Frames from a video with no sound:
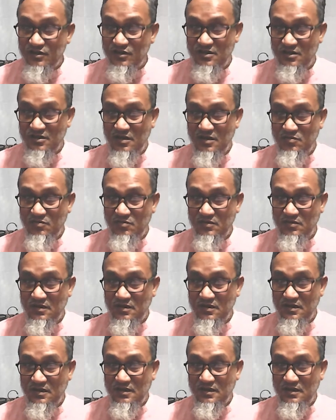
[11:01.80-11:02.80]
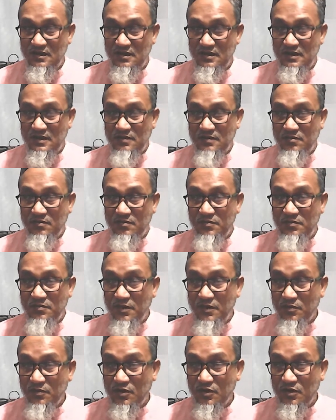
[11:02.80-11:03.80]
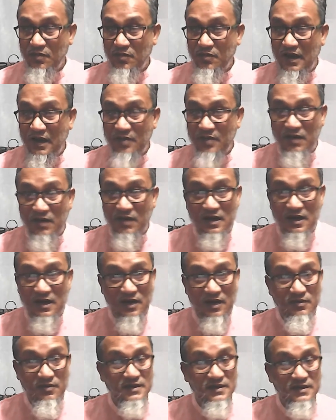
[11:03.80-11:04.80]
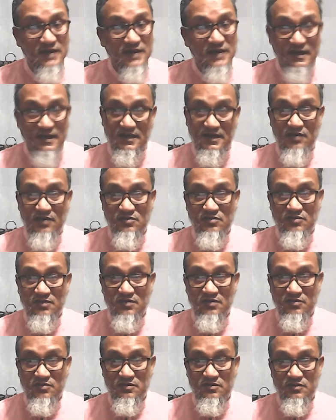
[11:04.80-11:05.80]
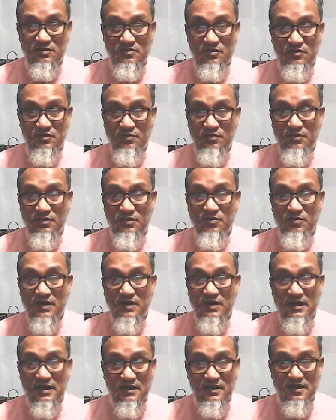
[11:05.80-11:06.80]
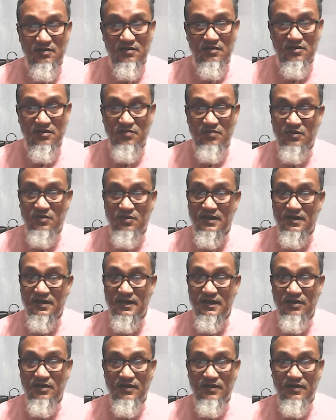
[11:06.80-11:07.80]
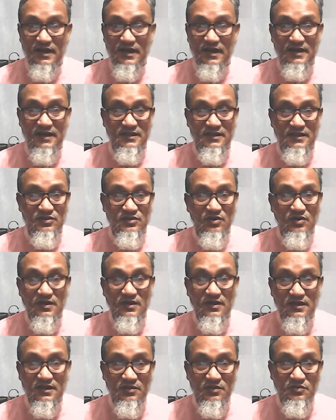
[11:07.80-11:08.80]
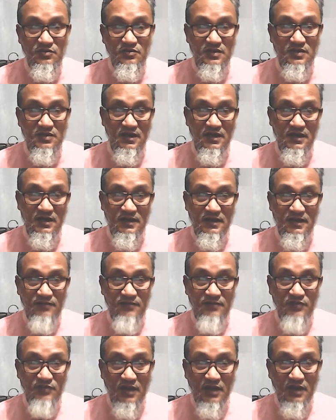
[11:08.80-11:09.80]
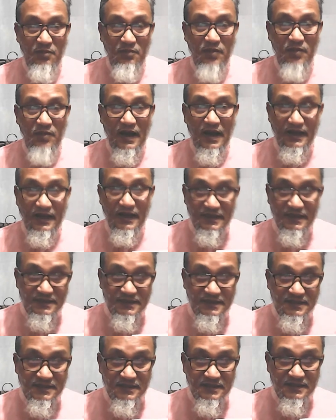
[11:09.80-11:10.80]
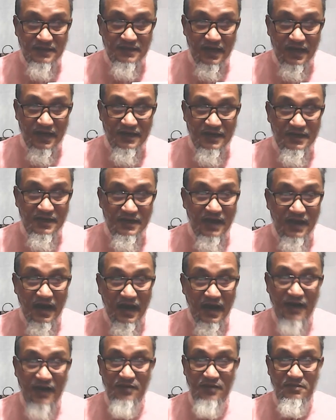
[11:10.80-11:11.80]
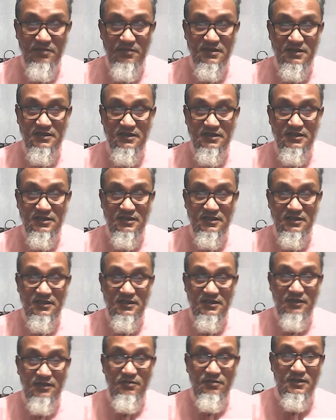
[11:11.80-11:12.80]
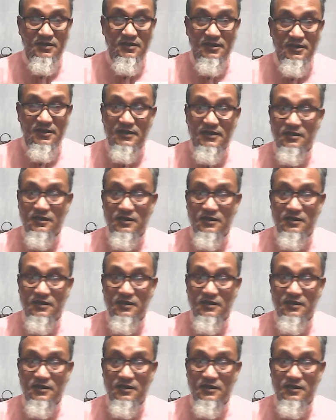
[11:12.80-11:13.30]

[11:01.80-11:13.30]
noun. Before verbal noun is uncountable. So before uncountable, a or an is not used. The Pakistani army is a definite.